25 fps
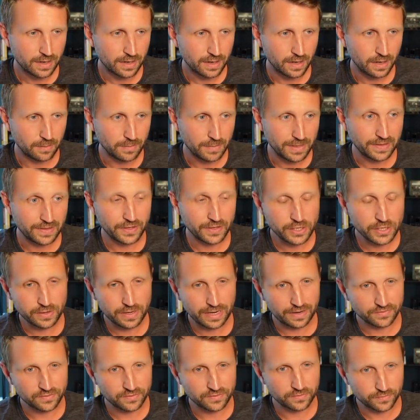And then you
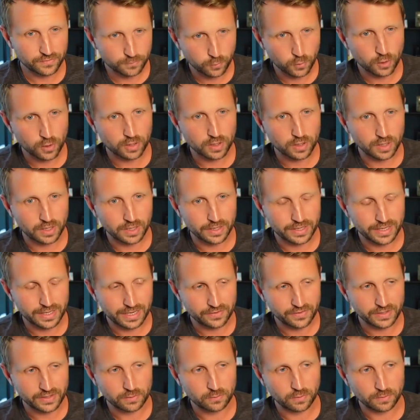have to work on, and
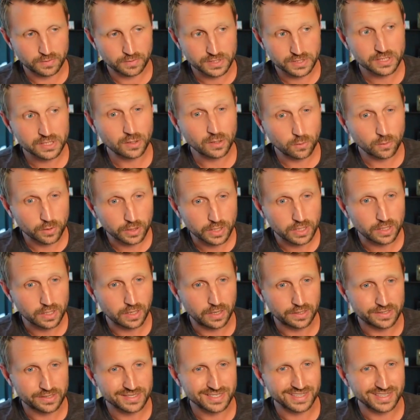I think what we're still working
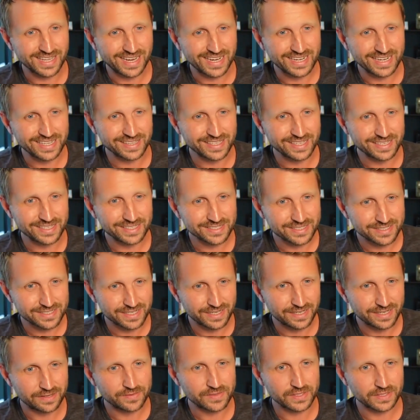on is aligning the
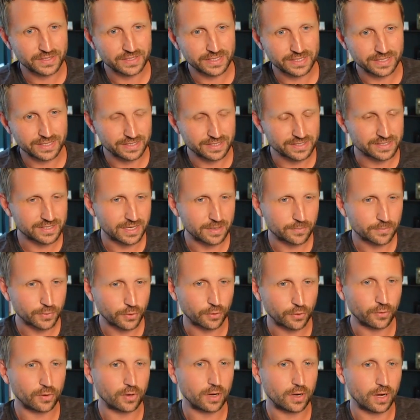incentives and the consent
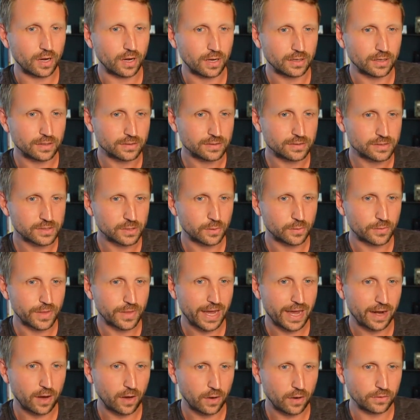protocol so
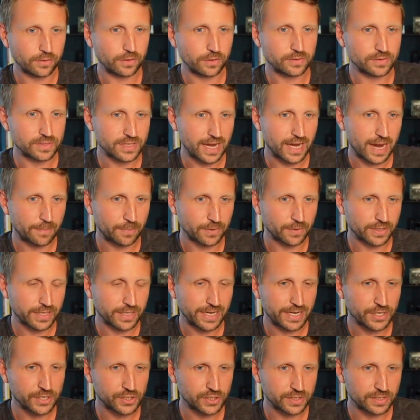that all those
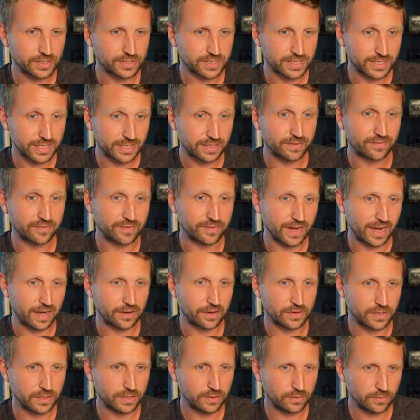applications get
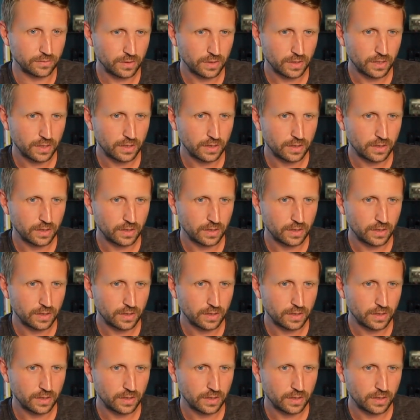value